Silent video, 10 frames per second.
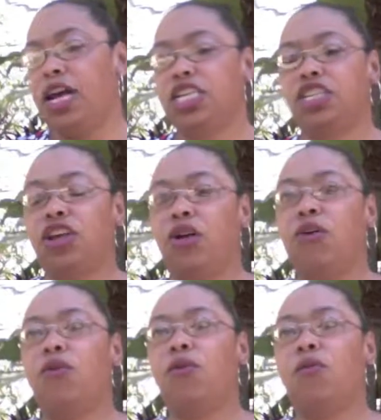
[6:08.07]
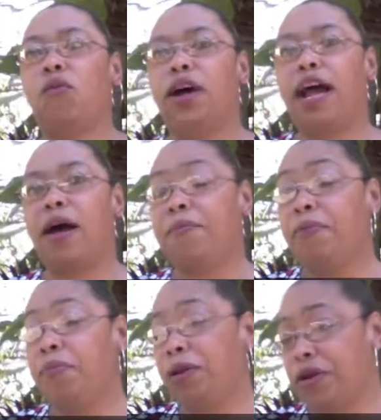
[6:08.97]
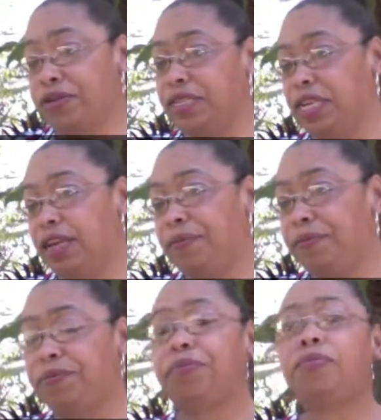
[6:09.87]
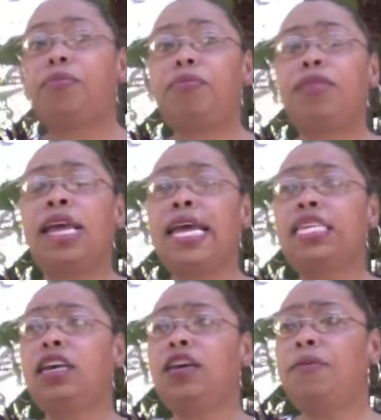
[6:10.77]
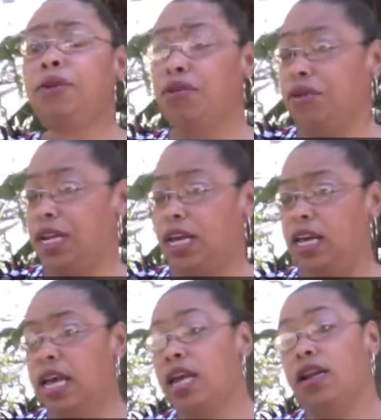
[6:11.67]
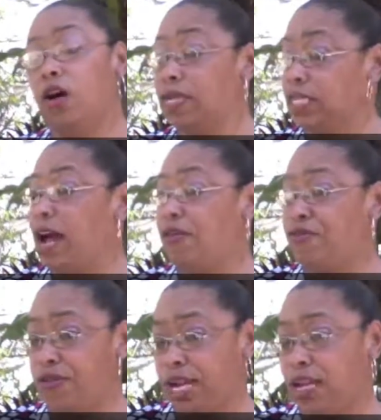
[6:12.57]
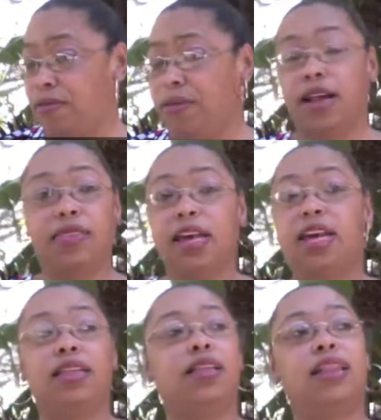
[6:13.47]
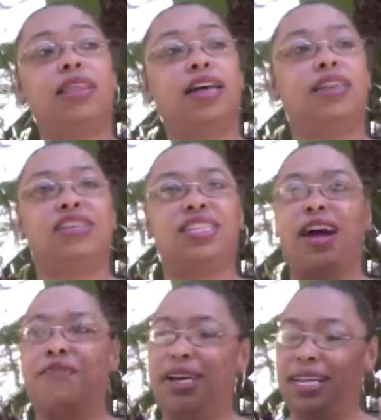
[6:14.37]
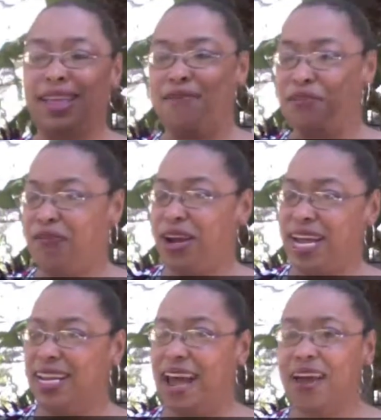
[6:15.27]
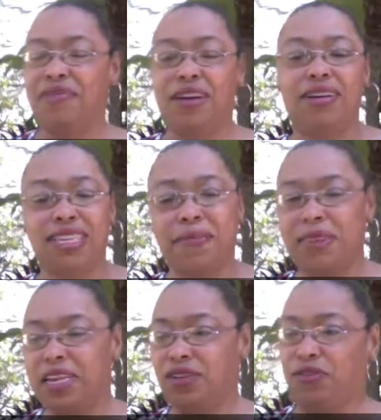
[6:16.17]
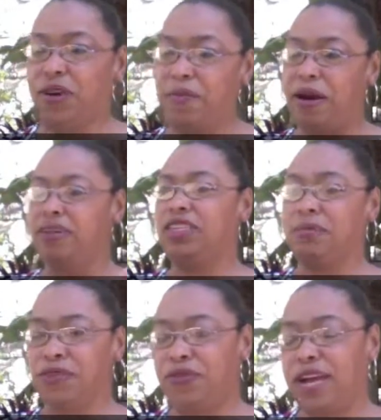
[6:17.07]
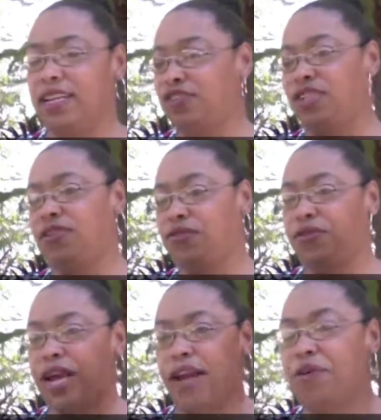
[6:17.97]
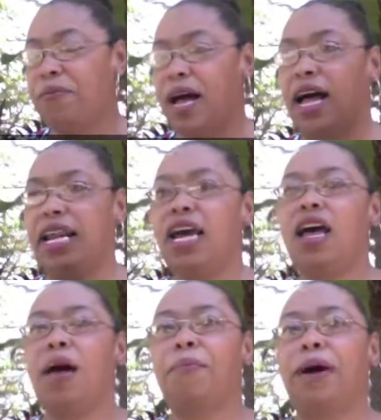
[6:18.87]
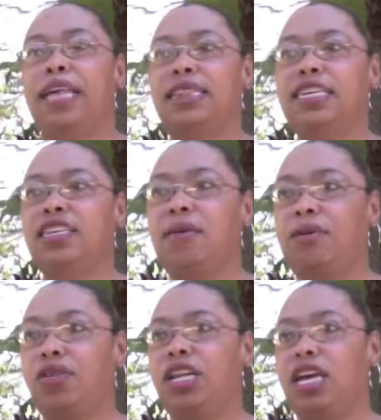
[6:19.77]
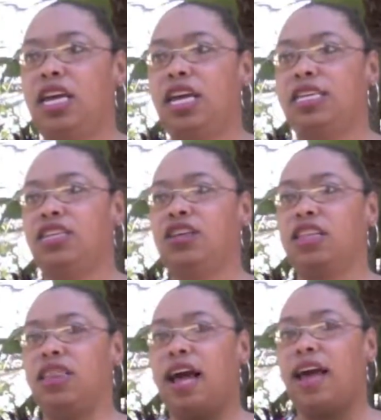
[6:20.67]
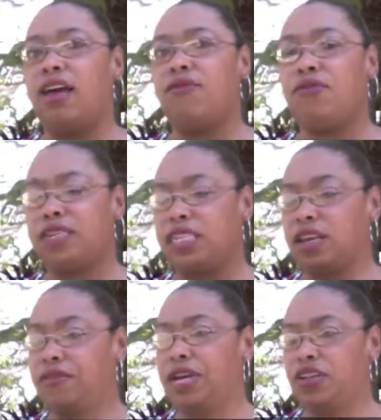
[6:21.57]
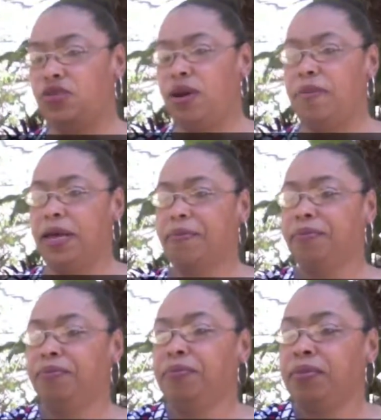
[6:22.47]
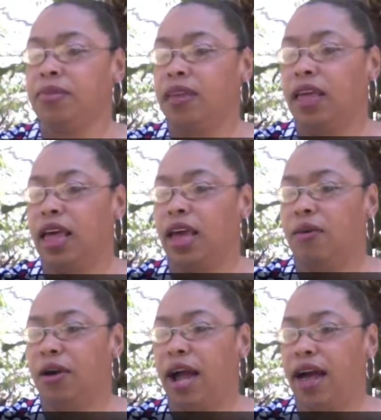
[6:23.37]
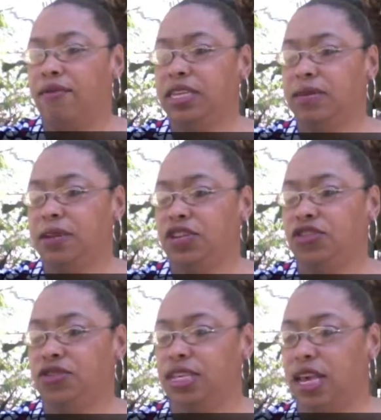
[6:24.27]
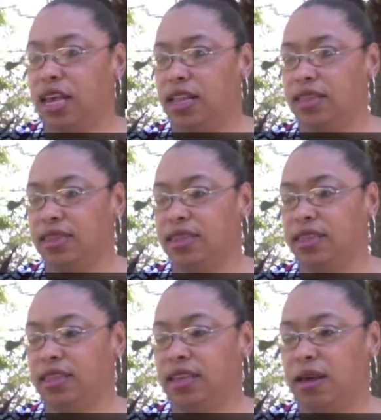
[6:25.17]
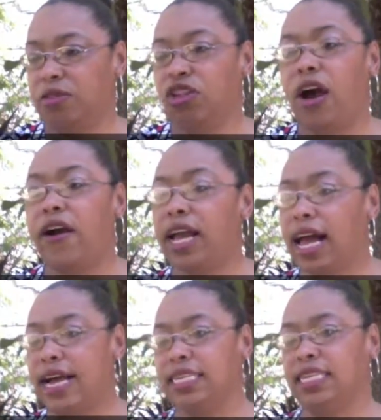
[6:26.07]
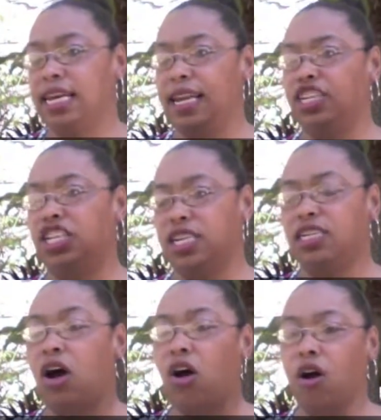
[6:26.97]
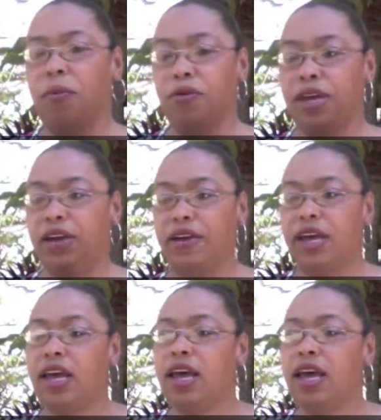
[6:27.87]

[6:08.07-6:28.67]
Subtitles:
So what I'm proposing is a community. No, it's not free. Nothing. There's never anything for free in life. Some things are free. Periscopes are free. I do these for free. I don't mind. But this community is like for serious women. And we're having some issues again. I'm sorry, guys. This connection is horrible here.